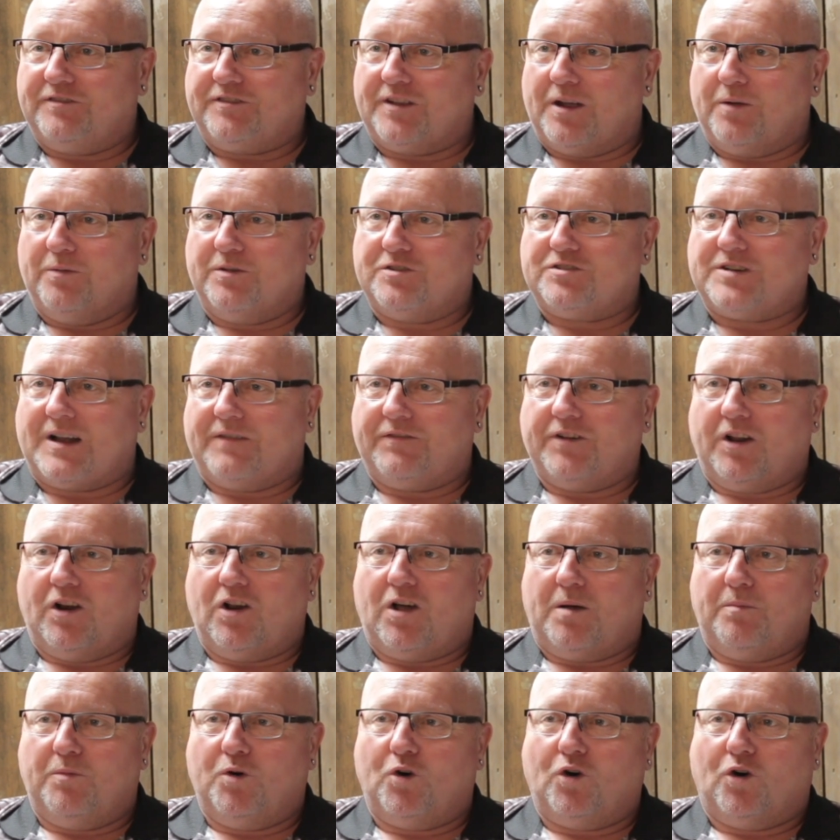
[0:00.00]
So we're travelling
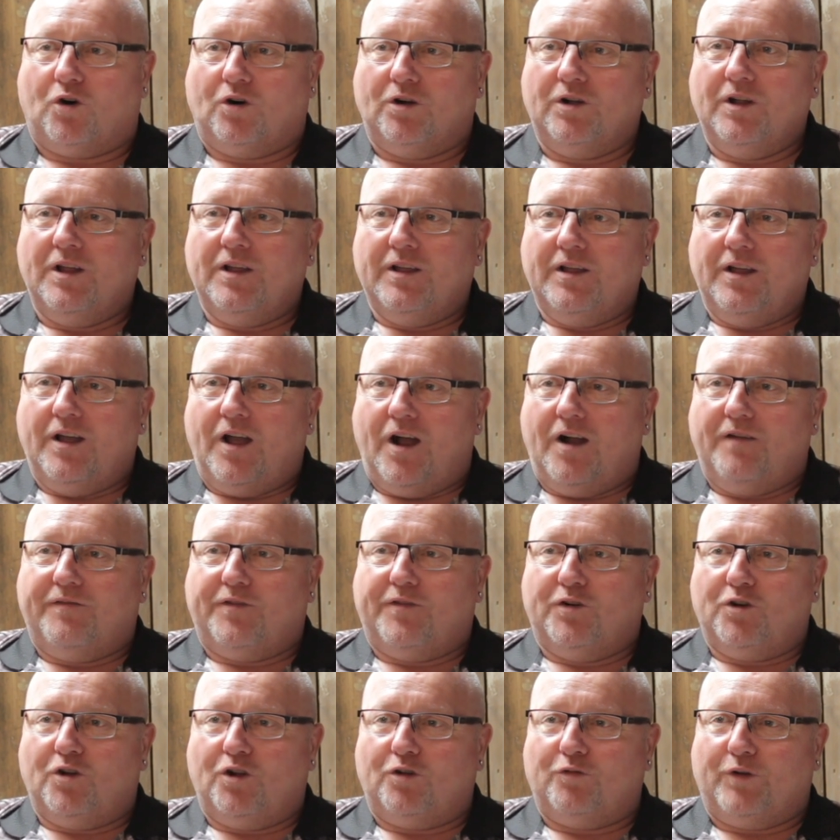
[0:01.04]
a lot more
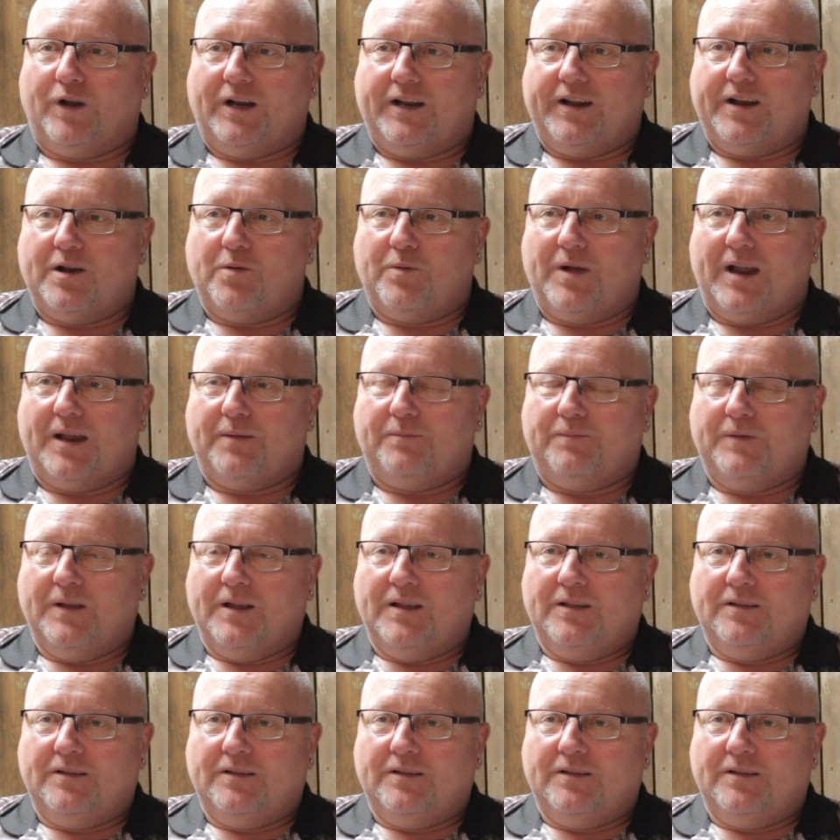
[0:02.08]
overall, really, in a way.